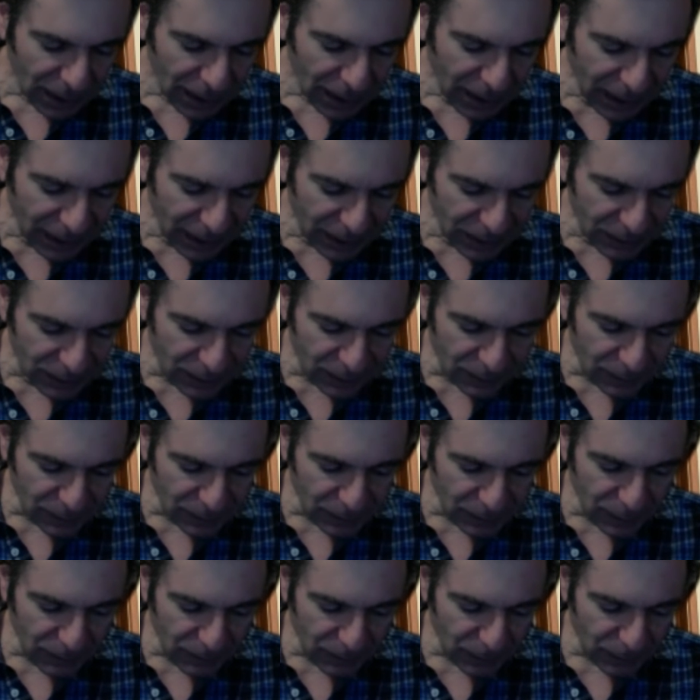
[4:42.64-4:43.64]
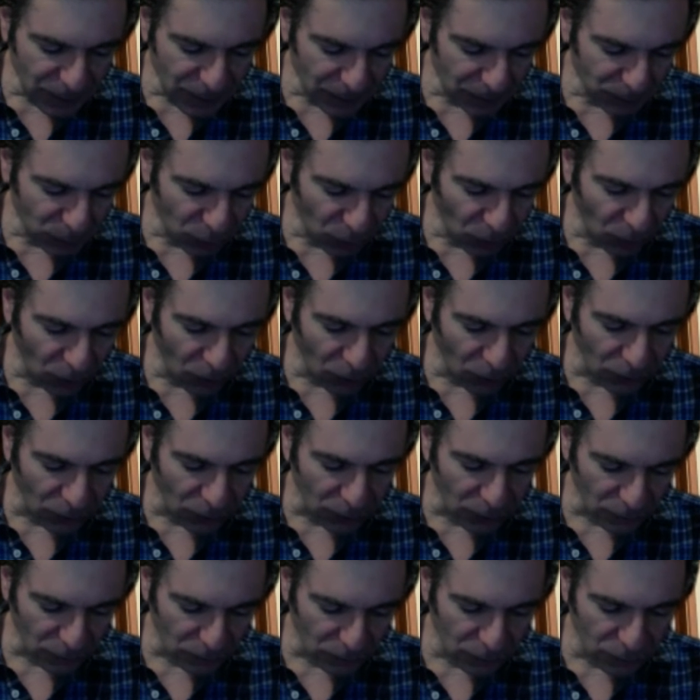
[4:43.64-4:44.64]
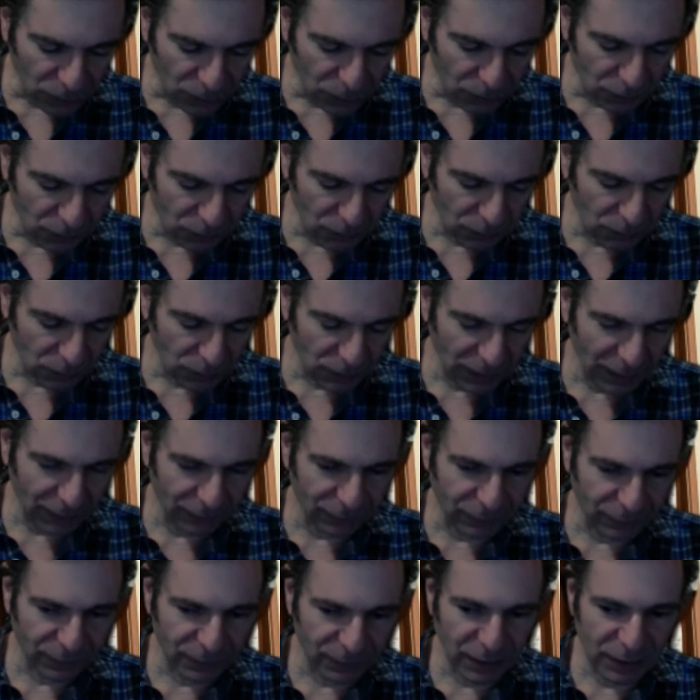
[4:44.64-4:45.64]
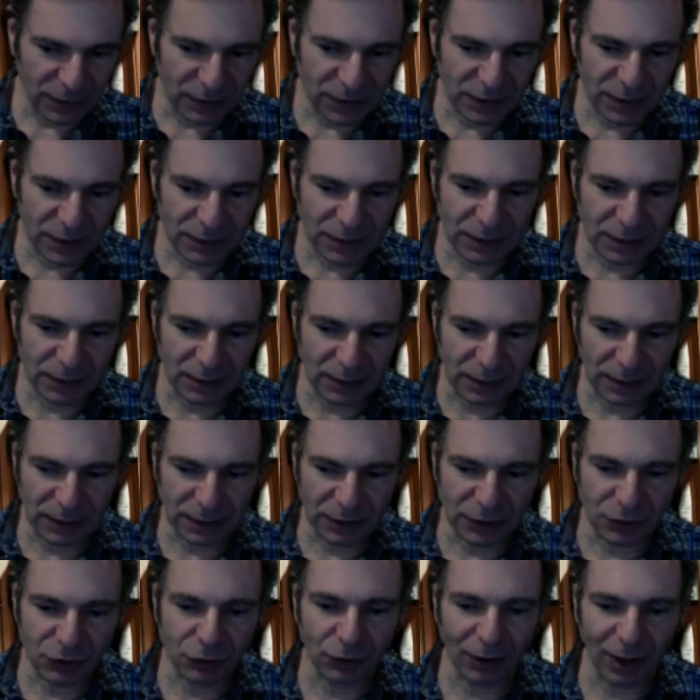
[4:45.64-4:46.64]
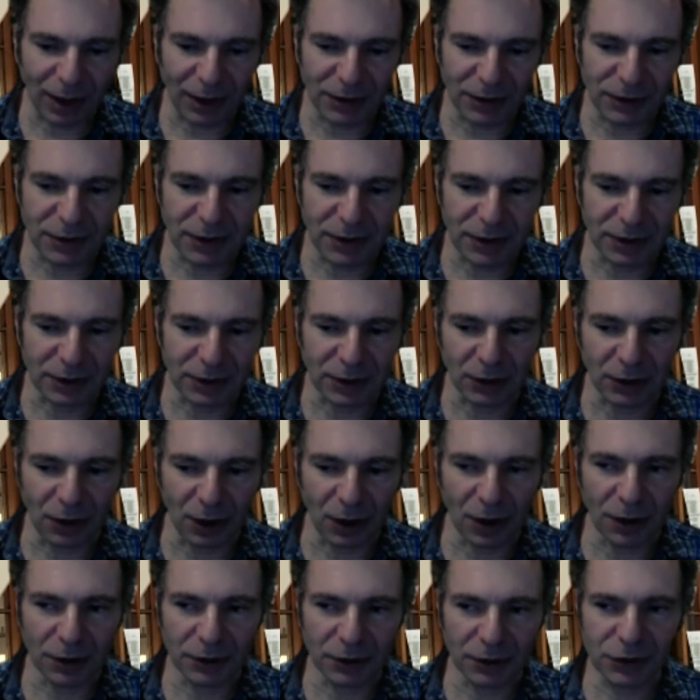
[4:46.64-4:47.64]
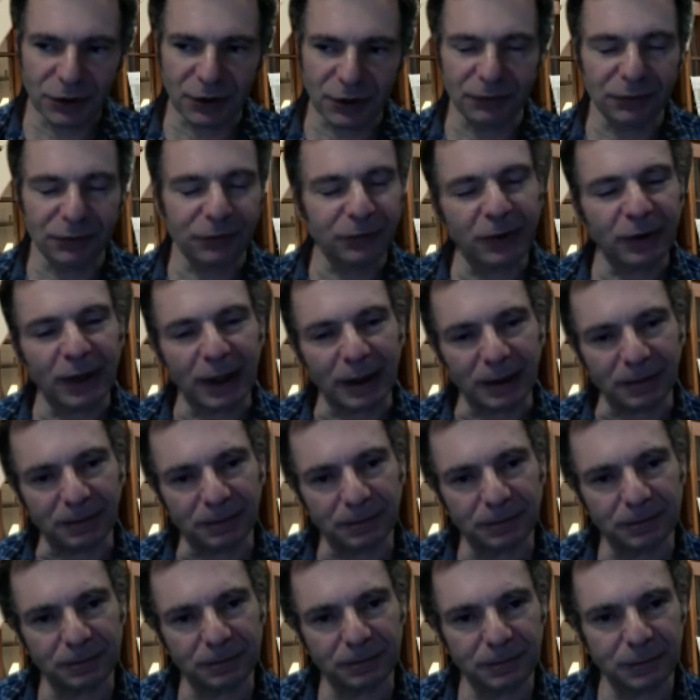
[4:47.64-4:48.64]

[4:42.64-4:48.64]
and people have consistently tried to enlarge the frame